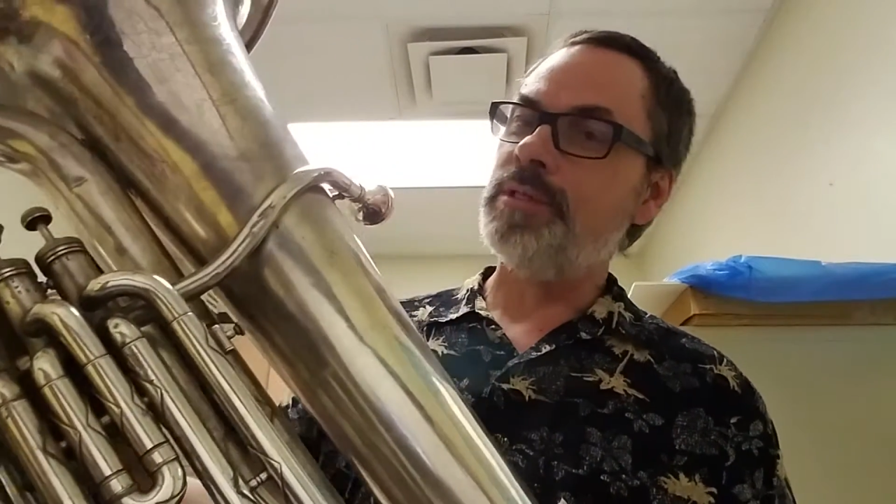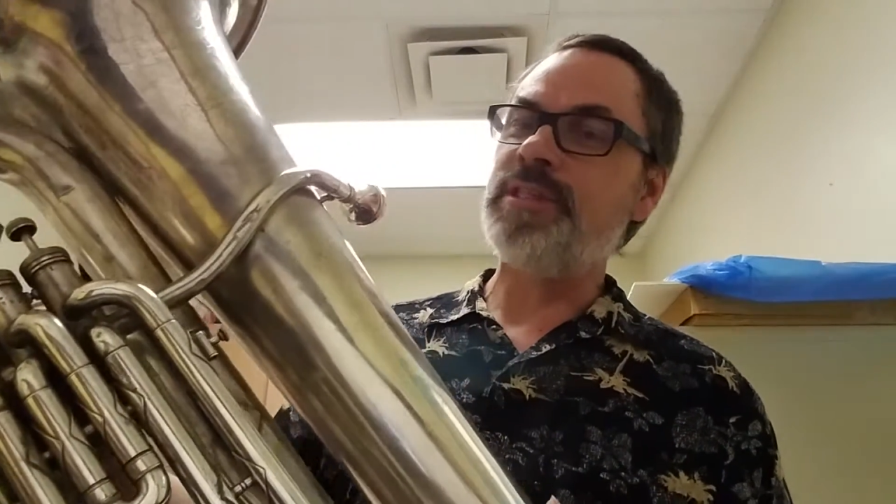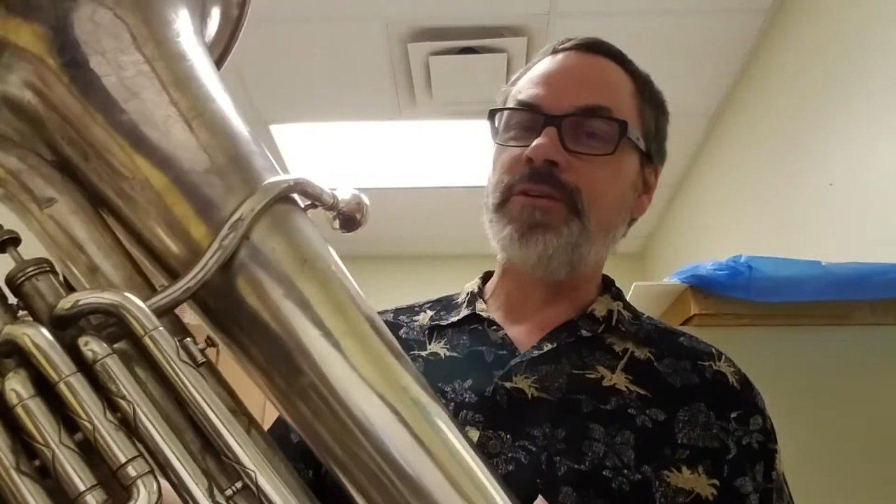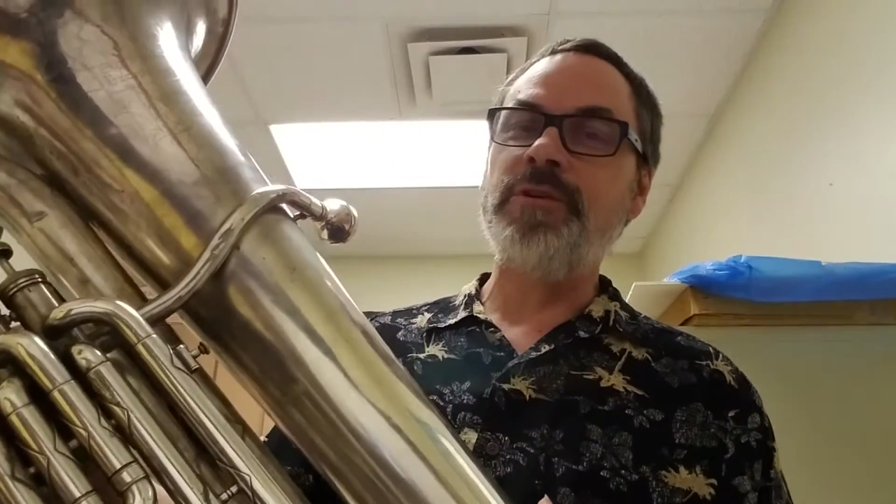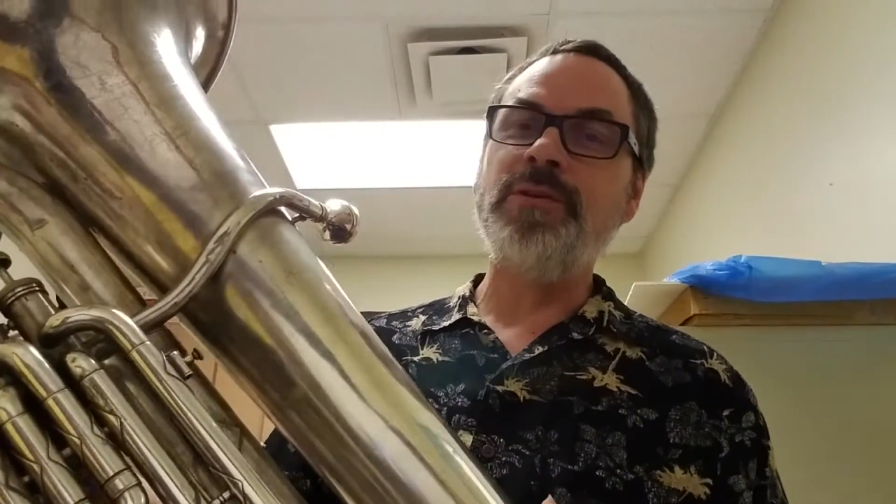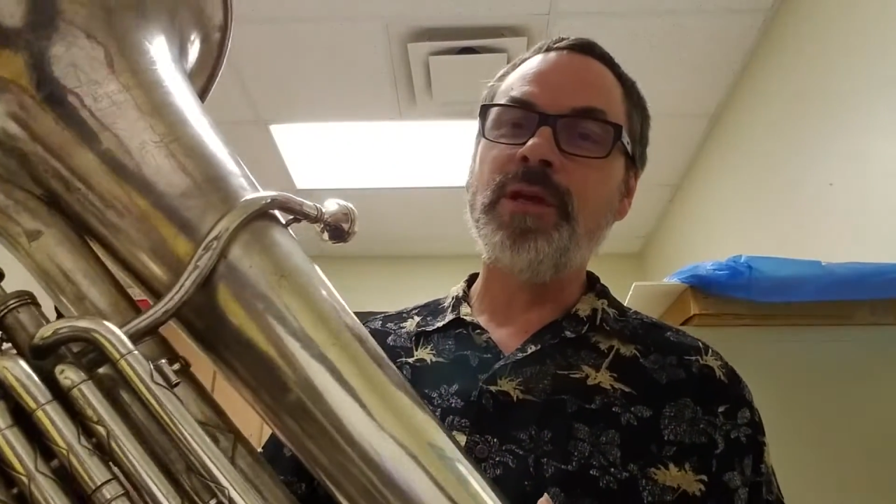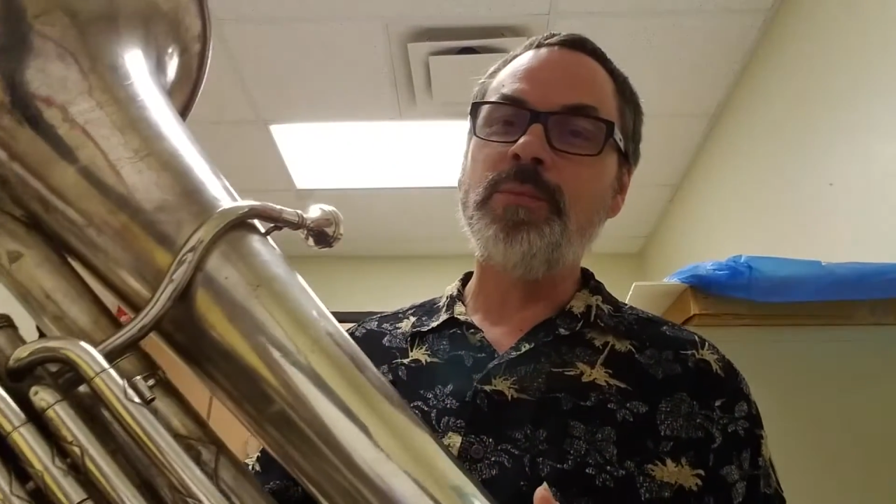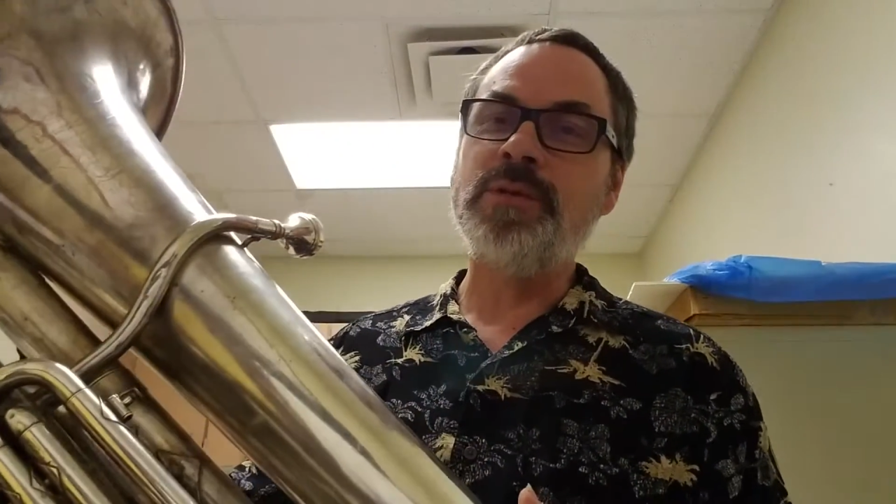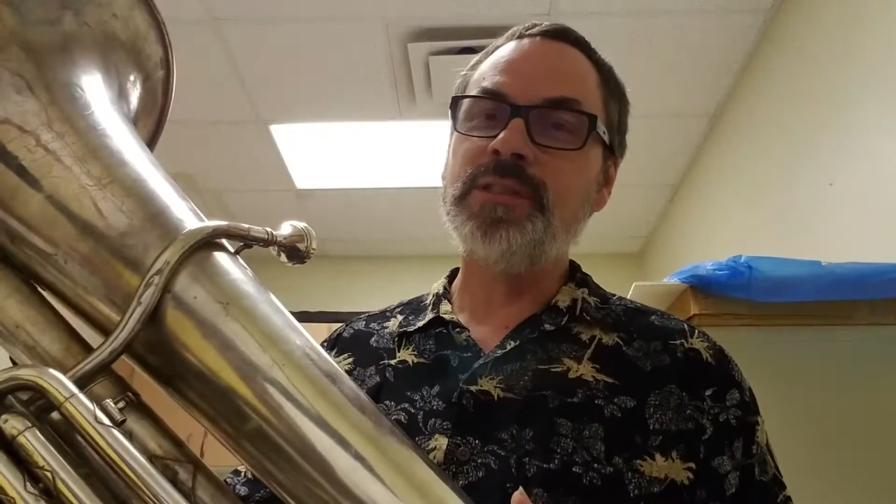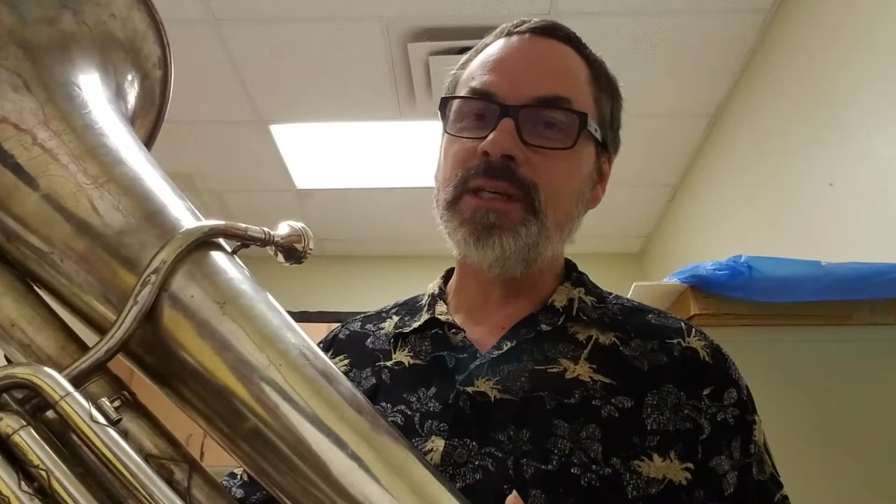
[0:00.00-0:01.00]
The serial
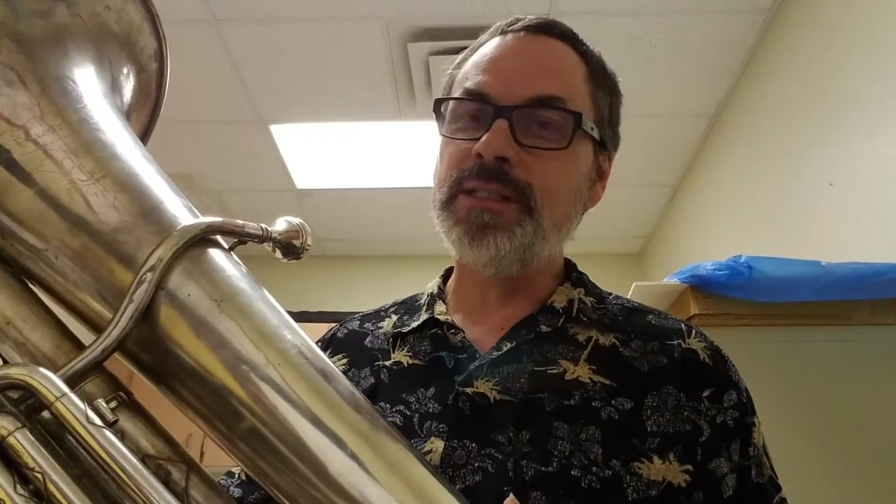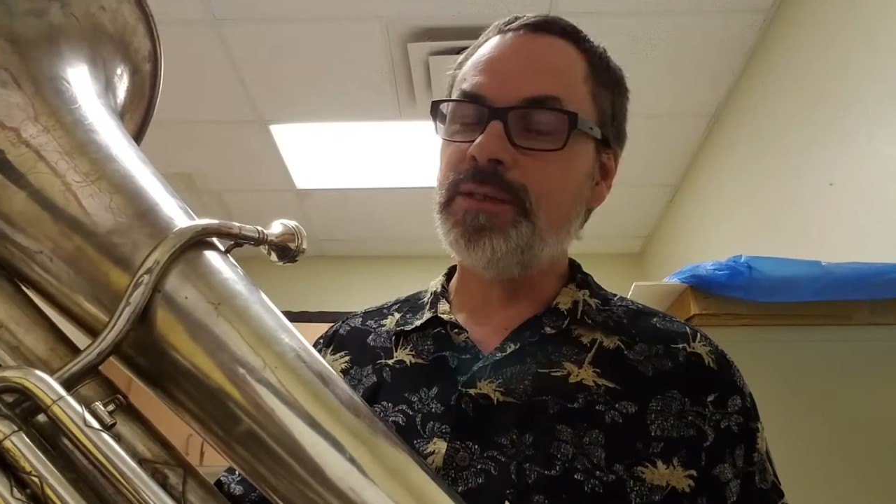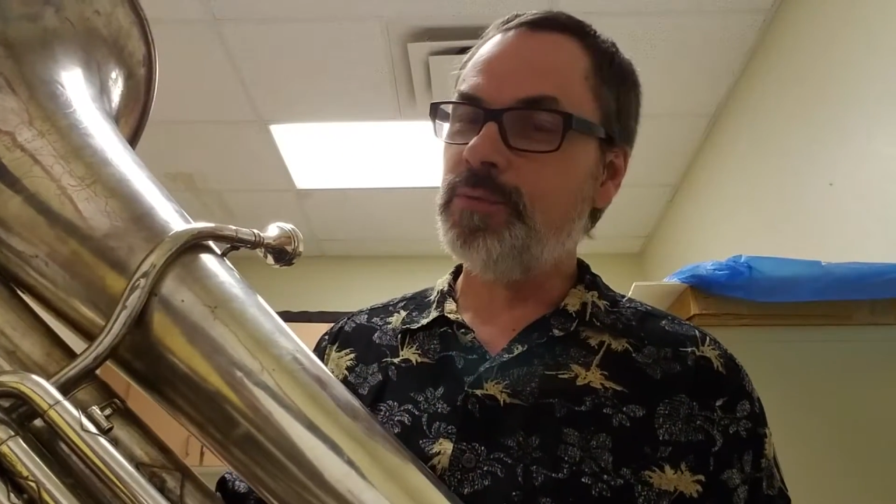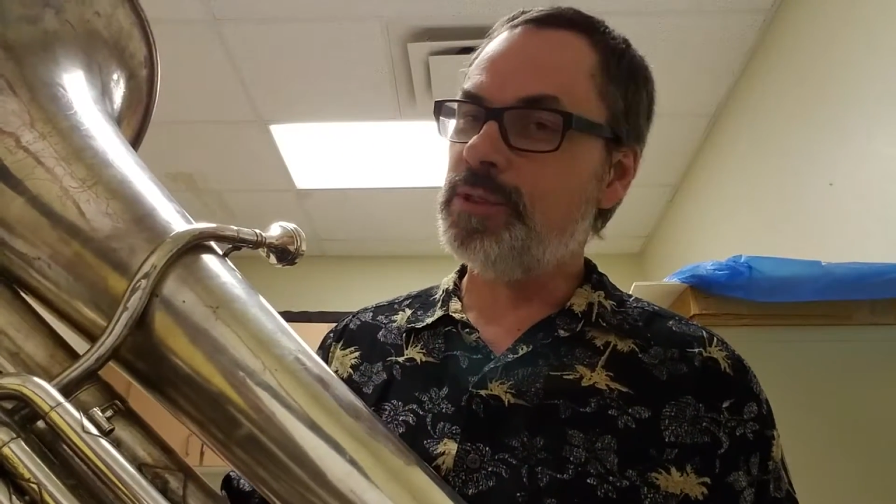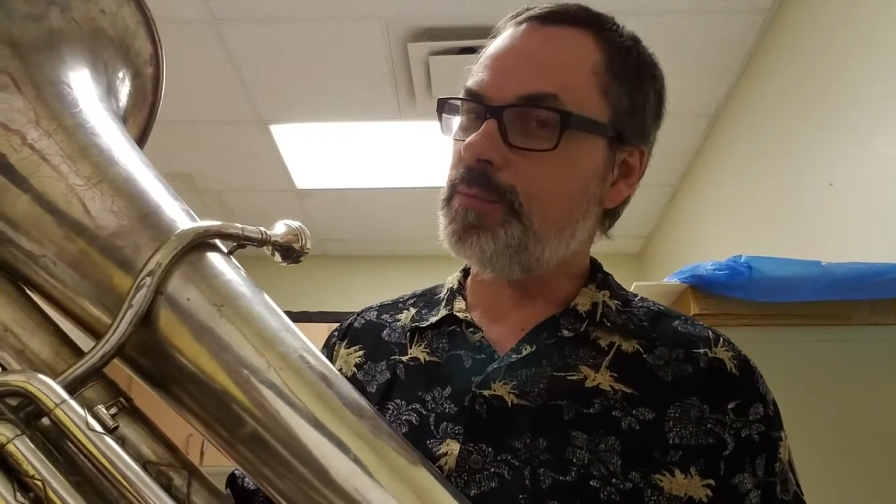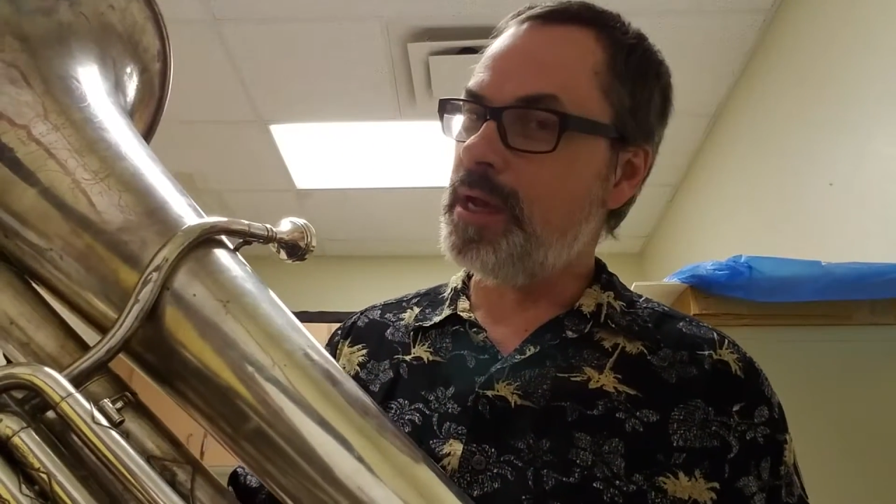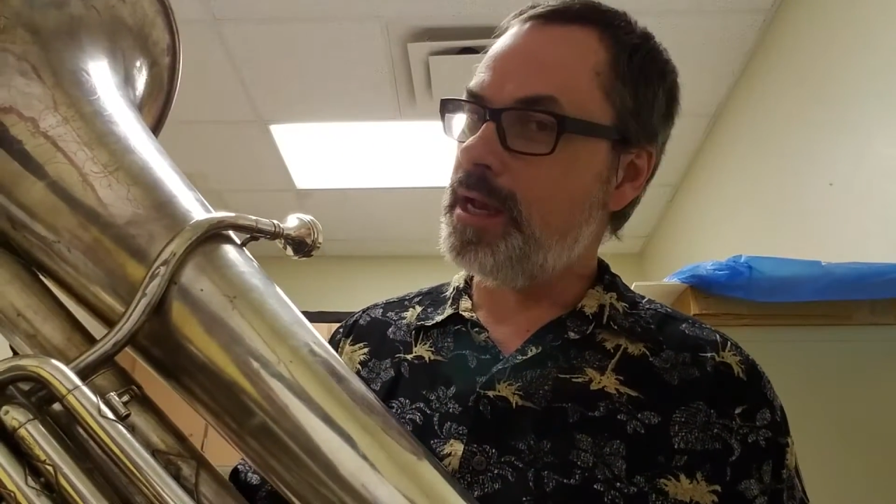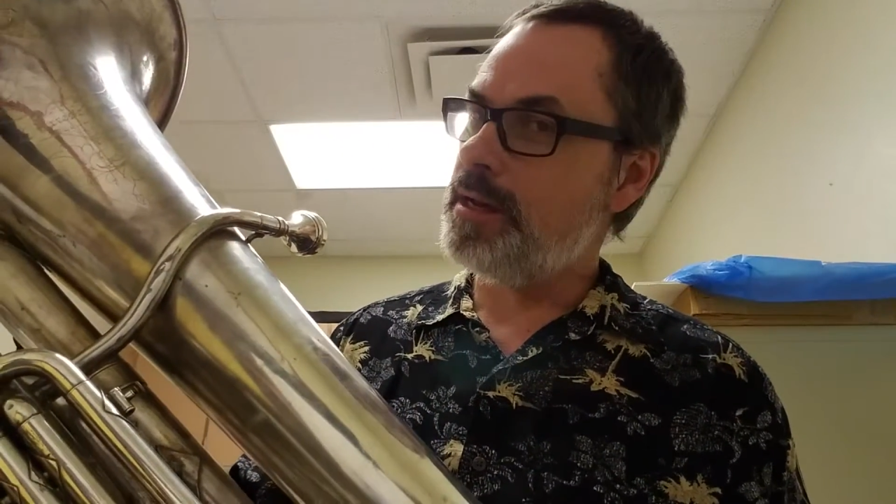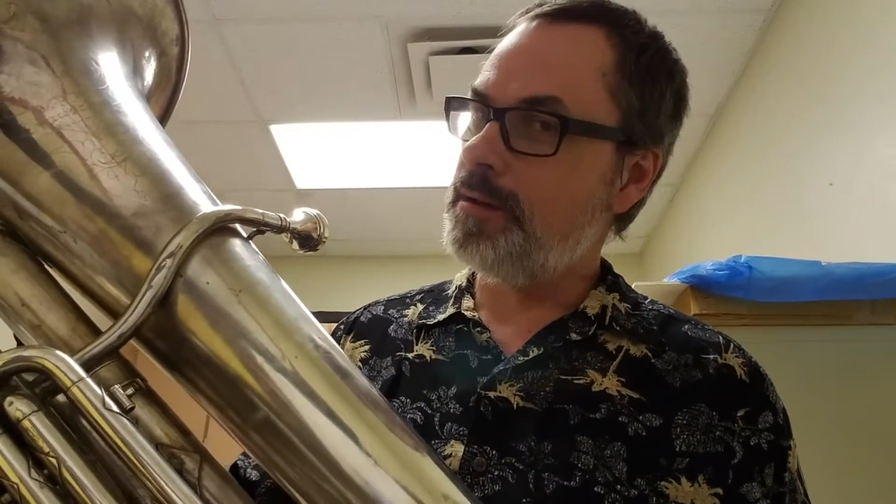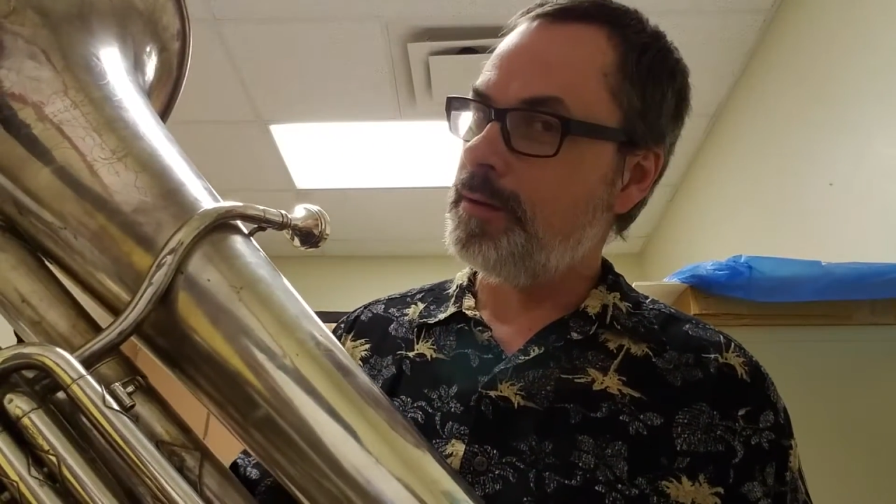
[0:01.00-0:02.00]
number says it was
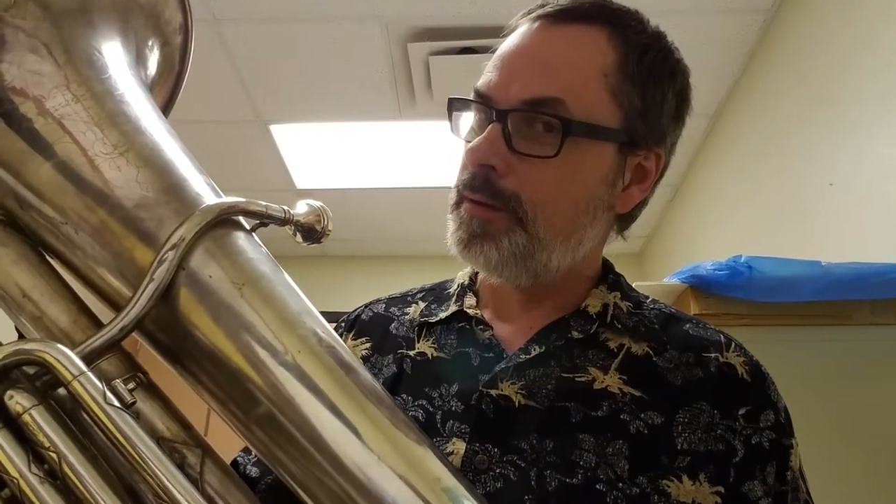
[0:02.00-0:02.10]
made